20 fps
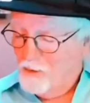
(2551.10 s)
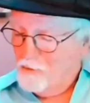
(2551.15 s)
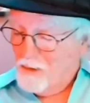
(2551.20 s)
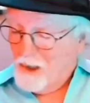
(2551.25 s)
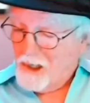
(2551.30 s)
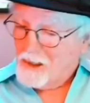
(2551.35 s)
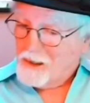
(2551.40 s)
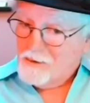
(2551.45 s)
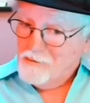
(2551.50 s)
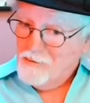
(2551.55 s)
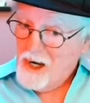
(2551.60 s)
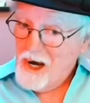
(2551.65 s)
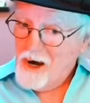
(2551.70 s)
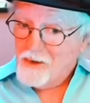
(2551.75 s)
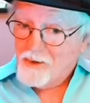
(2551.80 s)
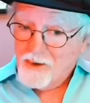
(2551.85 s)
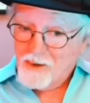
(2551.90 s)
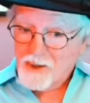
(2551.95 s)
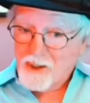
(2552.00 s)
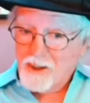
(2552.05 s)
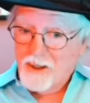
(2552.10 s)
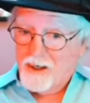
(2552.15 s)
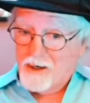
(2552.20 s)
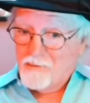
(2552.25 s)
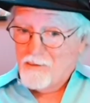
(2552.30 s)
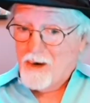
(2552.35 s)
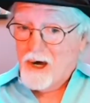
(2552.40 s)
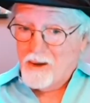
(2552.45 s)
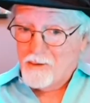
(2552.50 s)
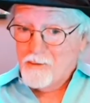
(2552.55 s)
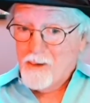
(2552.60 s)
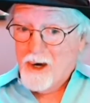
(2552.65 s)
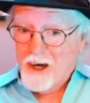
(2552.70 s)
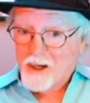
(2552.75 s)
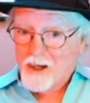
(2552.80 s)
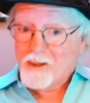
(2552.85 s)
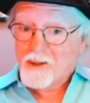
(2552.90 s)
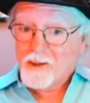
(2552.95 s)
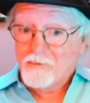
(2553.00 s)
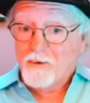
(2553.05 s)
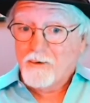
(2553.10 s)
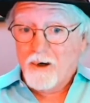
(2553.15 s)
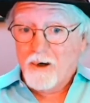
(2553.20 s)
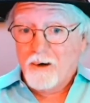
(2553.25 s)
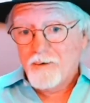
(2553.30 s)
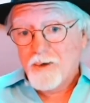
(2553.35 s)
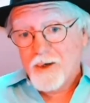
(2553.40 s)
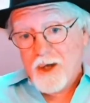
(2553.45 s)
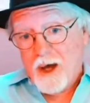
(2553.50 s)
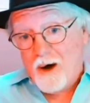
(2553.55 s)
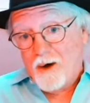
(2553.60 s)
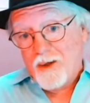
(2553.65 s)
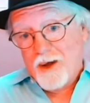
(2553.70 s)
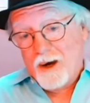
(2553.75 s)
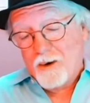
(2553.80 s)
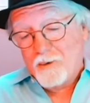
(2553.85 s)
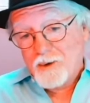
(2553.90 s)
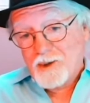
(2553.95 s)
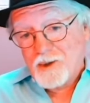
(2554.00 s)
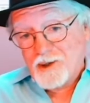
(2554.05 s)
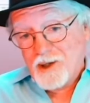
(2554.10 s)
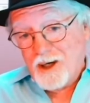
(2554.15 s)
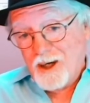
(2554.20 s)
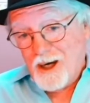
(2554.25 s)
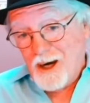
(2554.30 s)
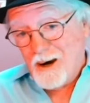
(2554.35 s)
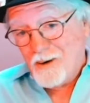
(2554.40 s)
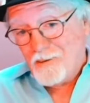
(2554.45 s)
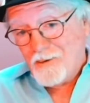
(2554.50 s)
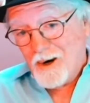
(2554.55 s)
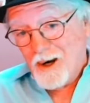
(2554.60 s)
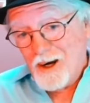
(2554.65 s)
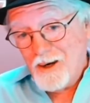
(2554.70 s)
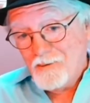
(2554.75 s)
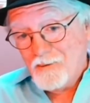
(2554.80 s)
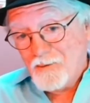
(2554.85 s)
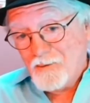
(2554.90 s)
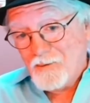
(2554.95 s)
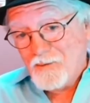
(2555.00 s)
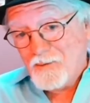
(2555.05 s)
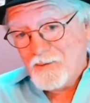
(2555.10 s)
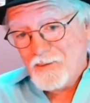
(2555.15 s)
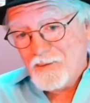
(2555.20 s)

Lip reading: going back to math, there's a lot of mathematics involved in how that was set up, right?